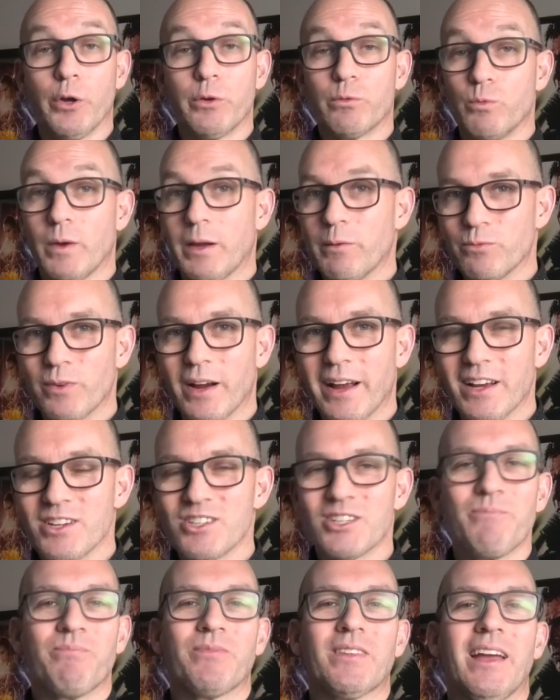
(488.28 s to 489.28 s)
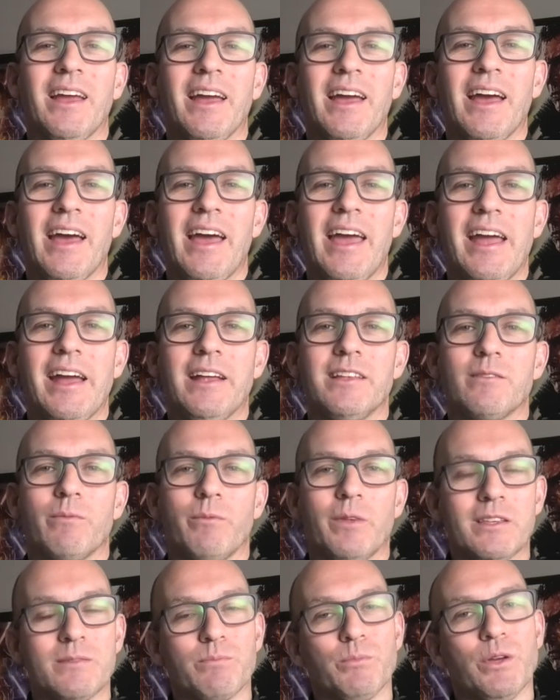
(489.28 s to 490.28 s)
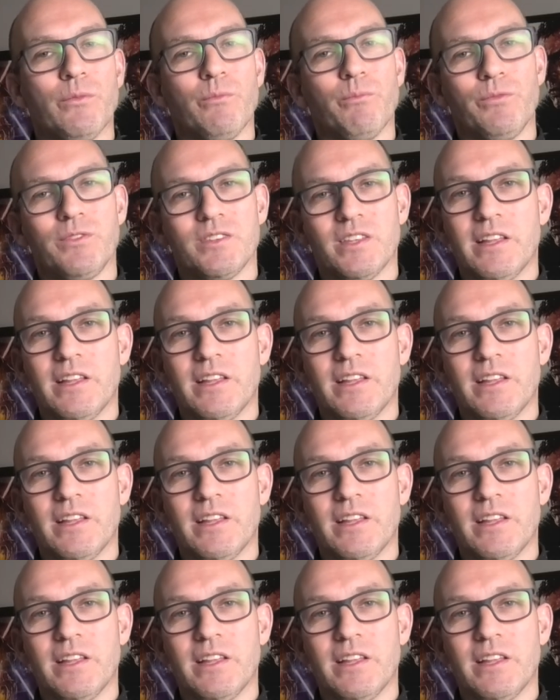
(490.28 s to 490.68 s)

rim rash? And let's move to